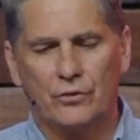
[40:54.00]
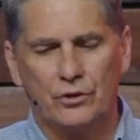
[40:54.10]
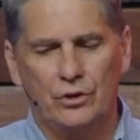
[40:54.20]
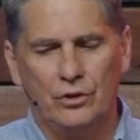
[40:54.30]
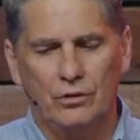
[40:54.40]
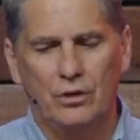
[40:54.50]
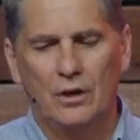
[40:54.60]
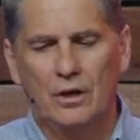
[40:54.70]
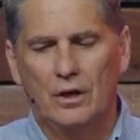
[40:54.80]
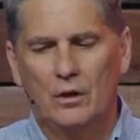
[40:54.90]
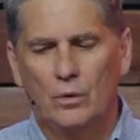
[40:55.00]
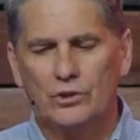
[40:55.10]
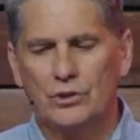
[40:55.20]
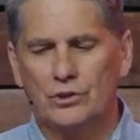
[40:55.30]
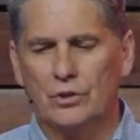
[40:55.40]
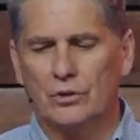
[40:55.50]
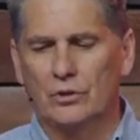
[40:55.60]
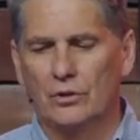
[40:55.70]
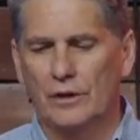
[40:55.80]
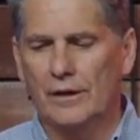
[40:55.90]
for you which is your
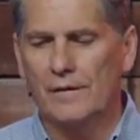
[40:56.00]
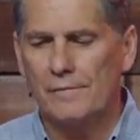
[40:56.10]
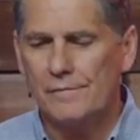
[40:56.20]
glory.